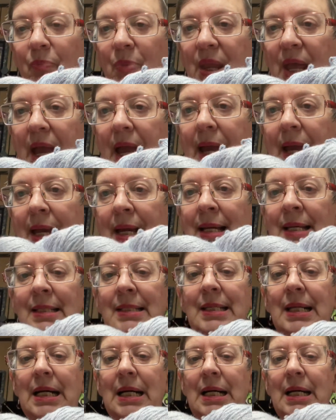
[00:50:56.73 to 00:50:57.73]

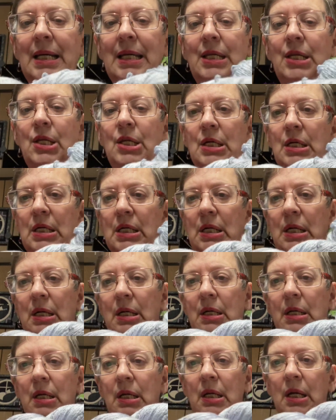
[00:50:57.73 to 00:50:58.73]
hand-dyed
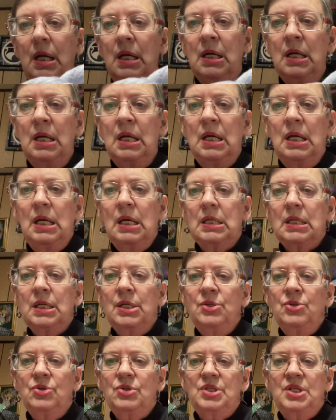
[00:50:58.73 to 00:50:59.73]
yarn.
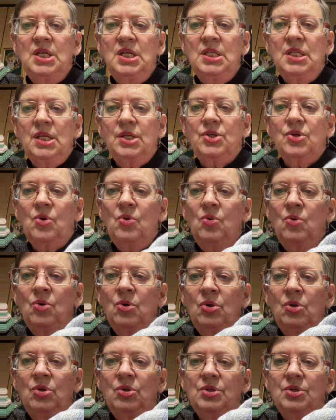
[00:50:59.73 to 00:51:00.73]
Can you see the tonal?